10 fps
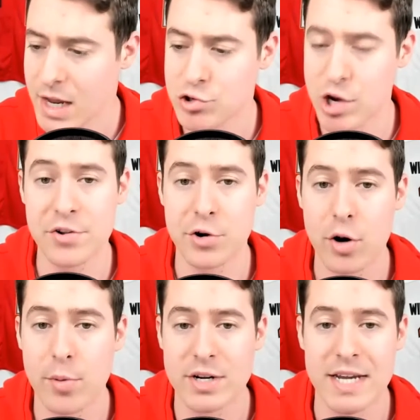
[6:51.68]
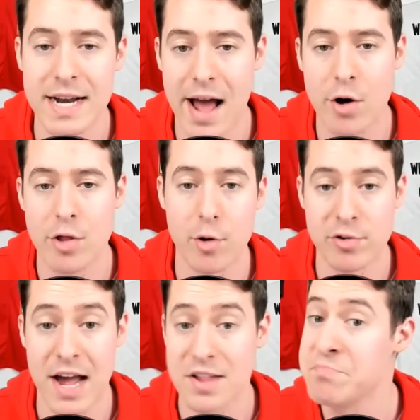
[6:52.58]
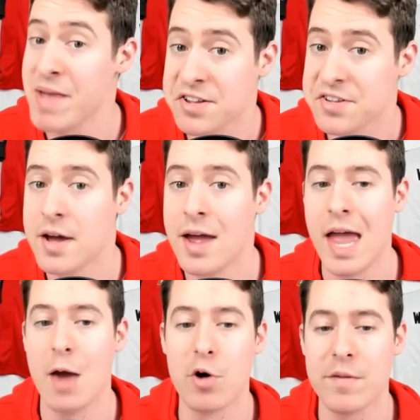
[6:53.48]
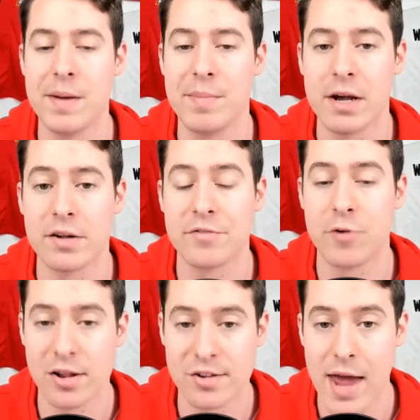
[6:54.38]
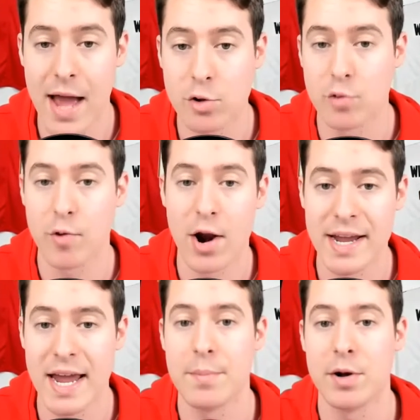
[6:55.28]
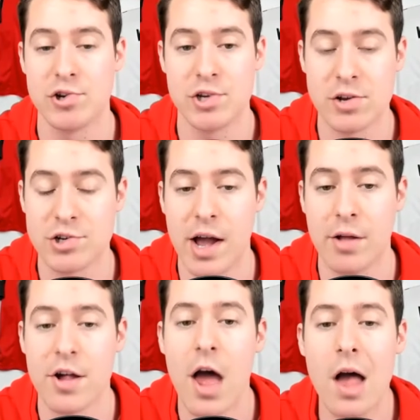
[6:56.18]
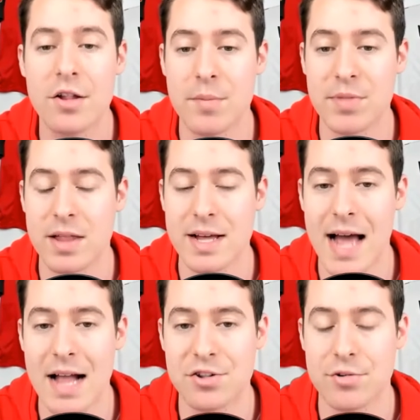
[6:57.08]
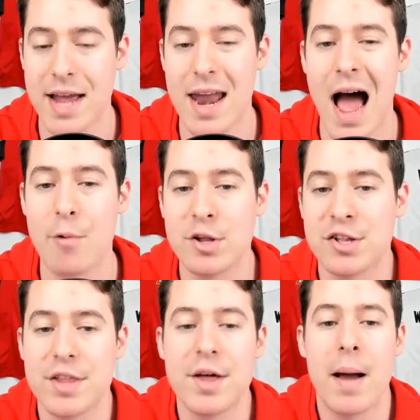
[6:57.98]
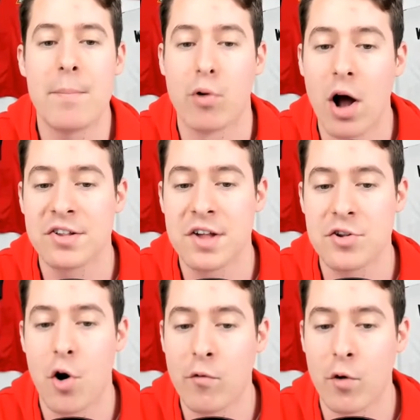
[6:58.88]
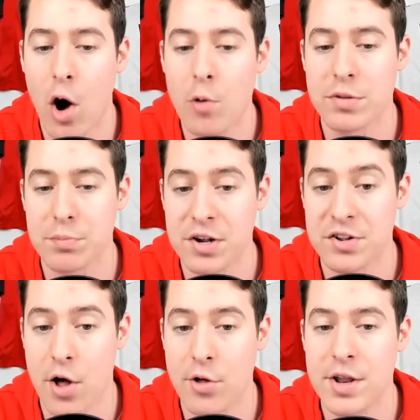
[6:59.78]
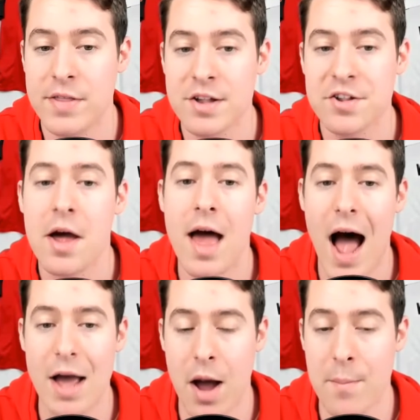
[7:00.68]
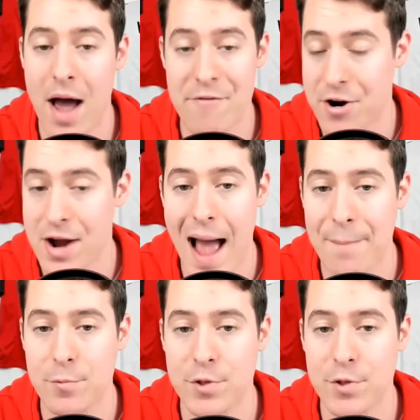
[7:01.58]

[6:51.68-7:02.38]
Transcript: Justin Herbert, Keenan Allen, those guys missed, it would have been because of Austin Eckler running in a bunch of touchdowns, something like that. So again, I would say that my process overall was pretty solid in this. I'm very happy